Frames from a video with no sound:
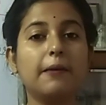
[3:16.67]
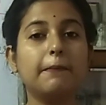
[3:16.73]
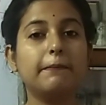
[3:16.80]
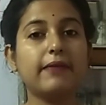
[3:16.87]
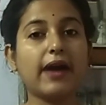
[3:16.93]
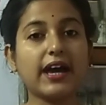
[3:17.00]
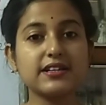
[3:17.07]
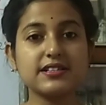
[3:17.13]

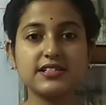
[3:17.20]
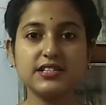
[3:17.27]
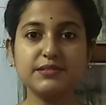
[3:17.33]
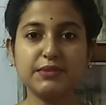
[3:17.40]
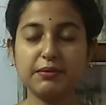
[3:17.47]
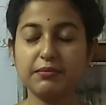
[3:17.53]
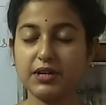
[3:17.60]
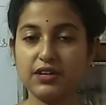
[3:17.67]

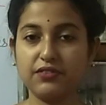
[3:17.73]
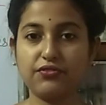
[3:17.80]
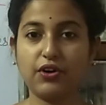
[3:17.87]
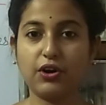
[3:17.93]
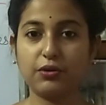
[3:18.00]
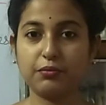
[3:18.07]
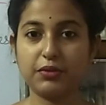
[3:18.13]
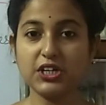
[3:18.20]
maximum
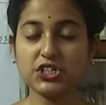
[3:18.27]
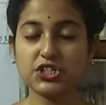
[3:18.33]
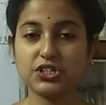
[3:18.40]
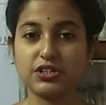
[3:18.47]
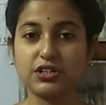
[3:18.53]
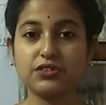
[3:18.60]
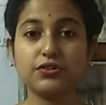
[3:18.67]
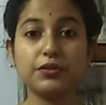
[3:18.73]

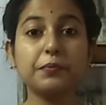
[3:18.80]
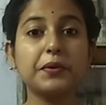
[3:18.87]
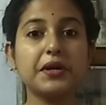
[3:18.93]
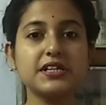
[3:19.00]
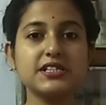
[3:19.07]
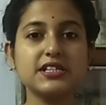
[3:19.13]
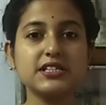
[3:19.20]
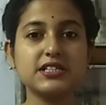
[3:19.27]
information
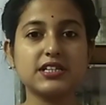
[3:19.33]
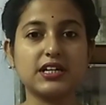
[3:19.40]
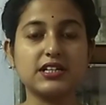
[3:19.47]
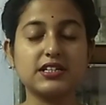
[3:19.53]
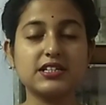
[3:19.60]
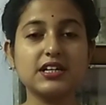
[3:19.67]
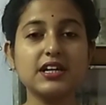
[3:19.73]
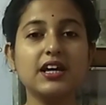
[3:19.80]

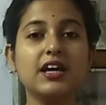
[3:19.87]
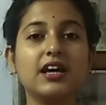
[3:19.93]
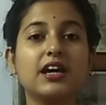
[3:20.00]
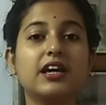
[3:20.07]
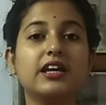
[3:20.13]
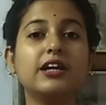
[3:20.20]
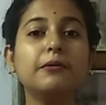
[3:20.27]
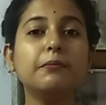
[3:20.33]
represented
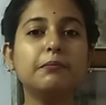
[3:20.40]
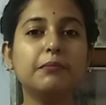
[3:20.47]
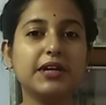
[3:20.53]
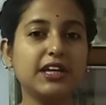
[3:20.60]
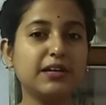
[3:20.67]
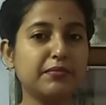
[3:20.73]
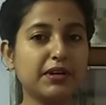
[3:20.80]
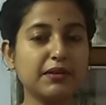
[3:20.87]
in a
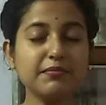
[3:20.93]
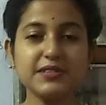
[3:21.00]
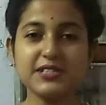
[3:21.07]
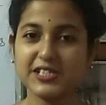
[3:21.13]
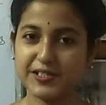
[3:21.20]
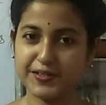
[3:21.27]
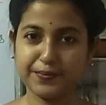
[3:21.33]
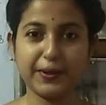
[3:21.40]
minimum
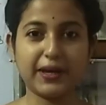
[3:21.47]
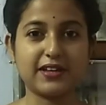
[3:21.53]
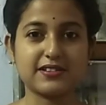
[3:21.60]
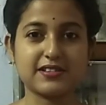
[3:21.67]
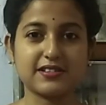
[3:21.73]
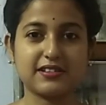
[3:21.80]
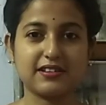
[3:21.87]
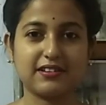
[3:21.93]

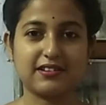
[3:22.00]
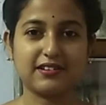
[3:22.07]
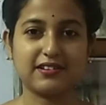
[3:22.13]
space.